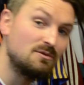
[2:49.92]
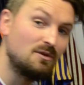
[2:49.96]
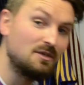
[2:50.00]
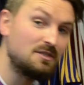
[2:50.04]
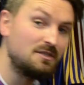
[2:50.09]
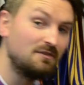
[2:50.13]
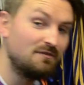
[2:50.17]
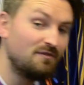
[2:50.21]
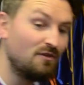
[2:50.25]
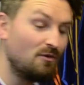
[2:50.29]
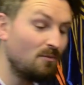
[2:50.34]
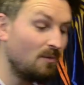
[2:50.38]

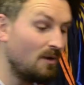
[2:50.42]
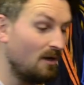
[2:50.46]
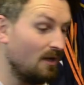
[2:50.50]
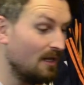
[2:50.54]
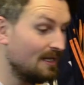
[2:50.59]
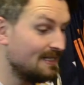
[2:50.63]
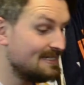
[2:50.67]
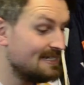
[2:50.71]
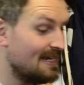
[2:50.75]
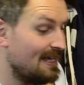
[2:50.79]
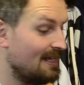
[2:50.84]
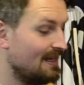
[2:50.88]
watching
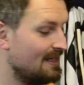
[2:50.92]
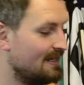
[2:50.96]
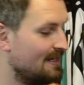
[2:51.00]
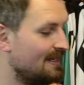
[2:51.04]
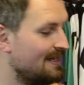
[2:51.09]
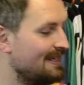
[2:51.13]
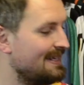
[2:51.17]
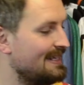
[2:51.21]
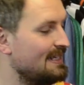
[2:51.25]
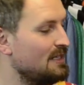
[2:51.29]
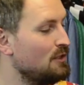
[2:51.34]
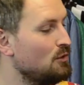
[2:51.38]
Football
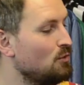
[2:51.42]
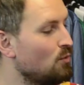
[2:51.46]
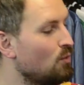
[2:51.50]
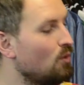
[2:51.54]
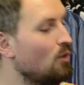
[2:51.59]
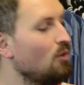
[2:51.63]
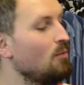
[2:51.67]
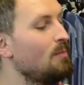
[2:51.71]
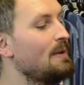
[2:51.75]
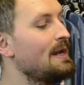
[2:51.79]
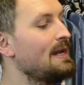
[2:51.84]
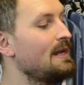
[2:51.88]
Italia, you
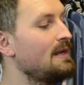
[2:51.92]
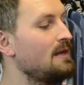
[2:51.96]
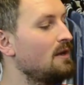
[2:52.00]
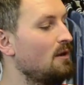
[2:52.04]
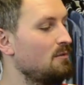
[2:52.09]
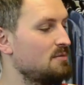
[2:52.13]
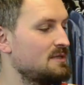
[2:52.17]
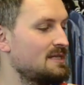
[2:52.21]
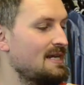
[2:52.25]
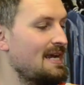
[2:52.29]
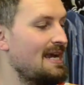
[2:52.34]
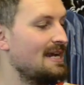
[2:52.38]
will be
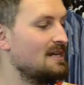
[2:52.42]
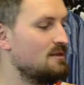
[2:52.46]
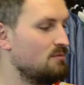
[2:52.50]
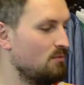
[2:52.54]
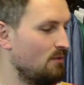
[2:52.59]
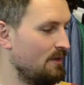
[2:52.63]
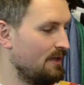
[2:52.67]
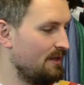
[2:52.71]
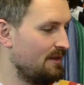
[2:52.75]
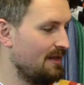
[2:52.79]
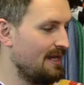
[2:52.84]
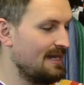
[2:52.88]
obsessed
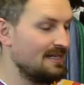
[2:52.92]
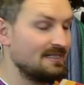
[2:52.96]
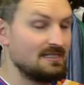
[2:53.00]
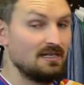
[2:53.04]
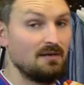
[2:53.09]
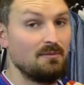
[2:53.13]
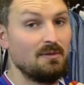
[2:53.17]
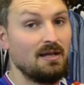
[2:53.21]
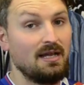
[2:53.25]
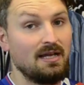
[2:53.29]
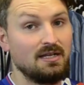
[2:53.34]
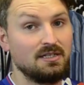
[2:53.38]
with
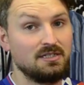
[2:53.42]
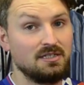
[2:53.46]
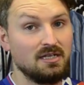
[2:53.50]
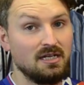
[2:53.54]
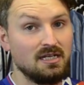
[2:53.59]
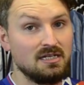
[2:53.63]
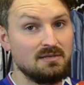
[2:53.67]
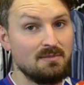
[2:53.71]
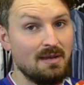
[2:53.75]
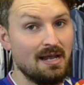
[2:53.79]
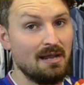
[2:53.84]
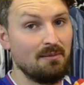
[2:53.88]
AC Milan
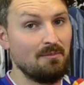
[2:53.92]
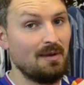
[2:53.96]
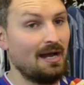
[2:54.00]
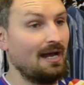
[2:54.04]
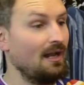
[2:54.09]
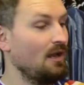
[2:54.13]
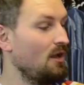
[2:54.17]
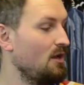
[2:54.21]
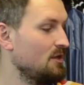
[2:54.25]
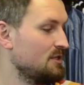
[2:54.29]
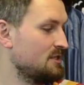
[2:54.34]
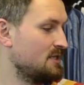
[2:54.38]
shirts made
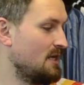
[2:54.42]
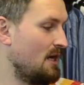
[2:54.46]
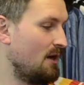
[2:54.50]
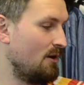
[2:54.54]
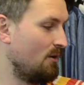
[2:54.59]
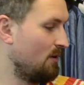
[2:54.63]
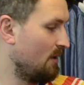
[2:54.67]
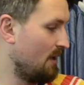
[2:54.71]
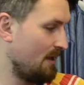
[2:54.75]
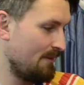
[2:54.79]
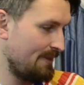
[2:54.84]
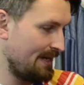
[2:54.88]
by
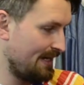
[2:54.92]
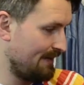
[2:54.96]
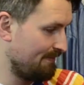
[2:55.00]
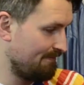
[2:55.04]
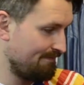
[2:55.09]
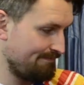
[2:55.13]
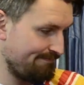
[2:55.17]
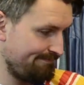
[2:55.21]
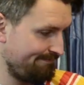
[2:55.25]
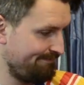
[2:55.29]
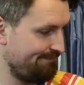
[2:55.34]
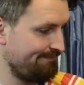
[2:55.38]
Lotto.
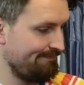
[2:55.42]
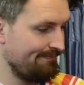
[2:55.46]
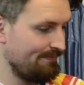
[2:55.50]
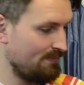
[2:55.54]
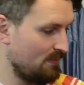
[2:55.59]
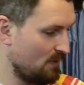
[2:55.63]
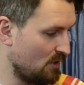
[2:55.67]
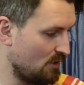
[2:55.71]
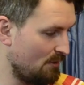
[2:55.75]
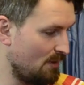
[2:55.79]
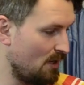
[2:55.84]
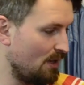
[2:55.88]

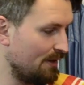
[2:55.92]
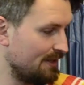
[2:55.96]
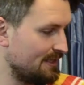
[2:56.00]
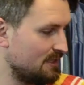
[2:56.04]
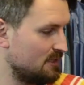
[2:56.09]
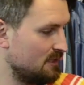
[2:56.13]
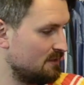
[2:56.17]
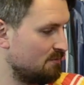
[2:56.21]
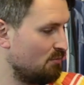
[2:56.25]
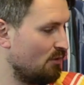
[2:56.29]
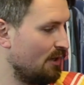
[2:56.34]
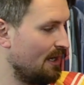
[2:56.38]
Come on,
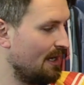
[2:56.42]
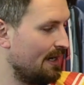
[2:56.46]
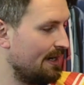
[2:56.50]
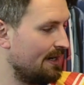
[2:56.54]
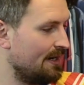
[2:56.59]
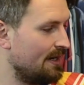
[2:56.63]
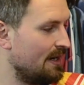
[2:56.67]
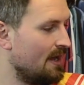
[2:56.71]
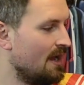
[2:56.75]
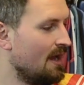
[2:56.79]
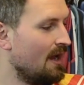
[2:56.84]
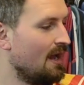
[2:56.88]
it's just
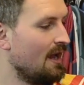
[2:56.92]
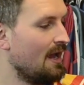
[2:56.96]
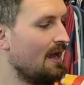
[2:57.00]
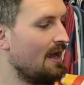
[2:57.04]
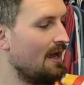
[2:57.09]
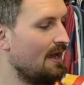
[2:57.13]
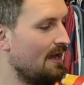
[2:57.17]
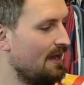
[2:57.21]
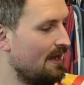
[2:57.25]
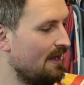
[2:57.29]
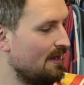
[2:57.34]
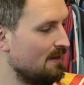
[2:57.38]
brilliant.
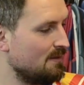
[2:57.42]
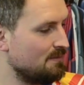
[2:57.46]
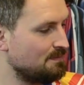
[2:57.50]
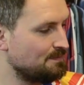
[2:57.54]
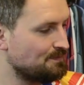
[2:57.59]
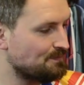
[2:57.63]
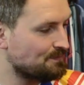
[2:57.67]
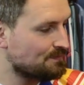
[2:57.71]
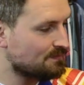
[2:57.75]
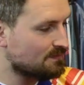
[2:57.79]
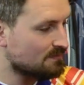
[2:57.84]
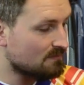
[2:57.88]

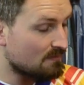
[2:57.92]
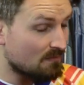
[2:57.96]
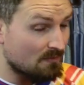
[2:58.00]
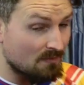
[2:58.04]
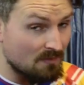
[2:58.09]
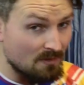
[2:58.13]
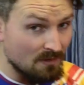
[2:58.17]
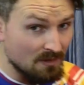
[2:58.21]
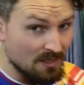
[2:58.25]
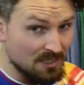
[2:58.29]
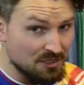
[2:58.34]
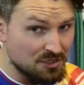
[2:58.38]
The
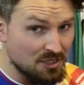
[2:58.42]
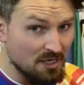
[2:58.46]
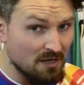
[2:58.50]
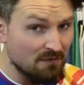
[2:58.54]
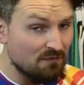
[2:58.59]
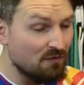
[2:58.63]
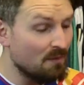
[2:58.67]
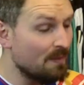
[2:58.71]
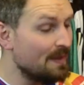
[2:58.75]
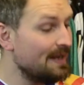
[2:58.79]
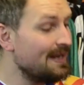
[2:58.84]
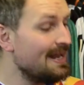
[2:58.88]

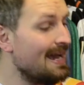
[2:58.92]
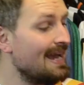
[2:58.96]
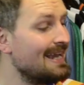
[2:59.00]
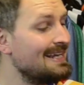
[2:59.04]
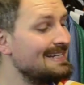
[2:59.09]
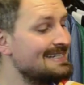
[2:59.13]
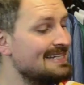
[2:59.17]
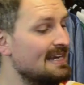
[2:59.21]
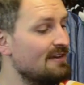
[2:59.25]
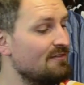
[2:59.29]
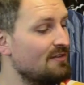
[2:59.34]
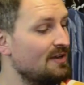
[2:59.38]
shirt from the
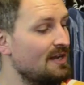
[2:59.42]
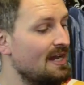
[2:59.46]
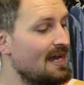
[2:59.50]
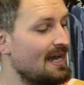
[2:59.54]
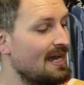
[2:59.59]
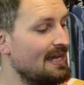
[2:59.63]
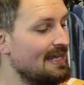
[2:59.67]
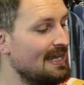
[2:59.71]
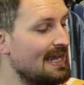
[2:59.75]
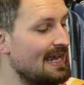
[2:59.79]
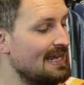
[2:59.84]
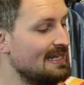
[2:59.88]

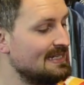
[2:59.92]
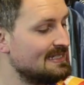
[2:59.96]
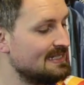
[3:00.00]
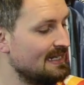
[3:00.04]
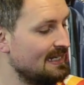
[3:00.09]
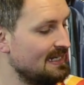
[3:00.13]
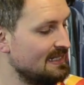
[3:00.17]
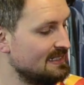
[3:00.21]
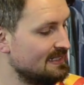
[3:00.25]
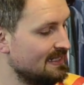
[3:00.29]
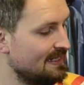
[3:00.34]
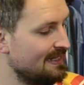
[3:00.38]
97-98
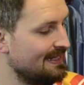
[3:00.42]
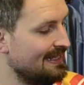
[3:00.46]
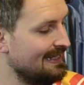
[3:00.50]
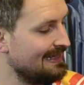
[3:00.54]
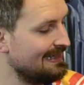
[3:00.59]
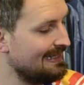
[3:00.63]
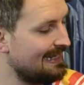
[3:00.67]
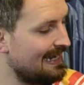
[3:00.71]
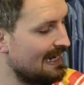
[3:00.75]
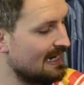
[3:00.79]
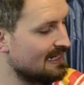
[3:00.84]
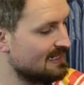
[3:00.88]
season, the
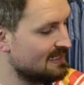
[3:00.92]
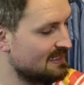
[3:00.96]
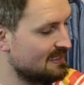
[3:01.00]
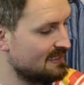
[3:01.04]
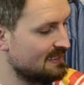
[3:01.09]
last